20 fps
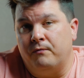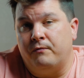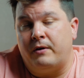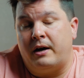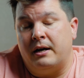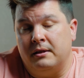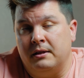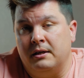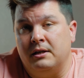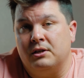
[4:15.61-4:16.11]

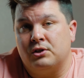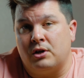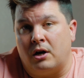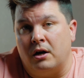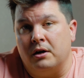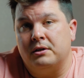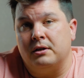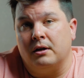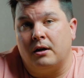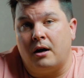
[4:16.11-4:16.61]
finally
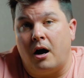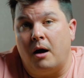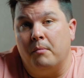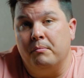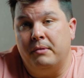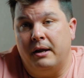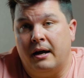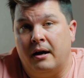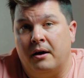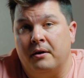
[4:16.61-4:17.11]
start to
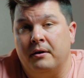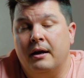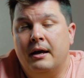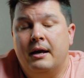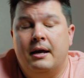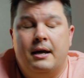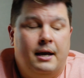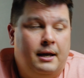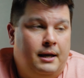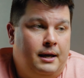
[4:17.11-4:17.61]
calm down
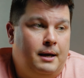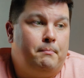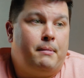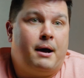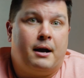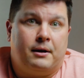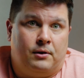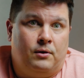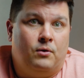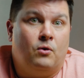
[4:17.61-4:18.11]
and get
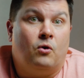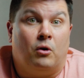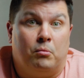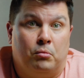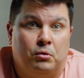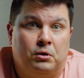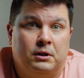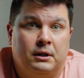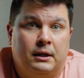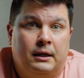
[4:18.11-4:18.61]
back to
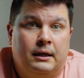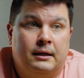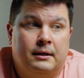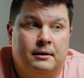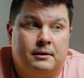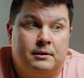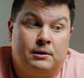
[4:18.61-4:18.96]
normal again.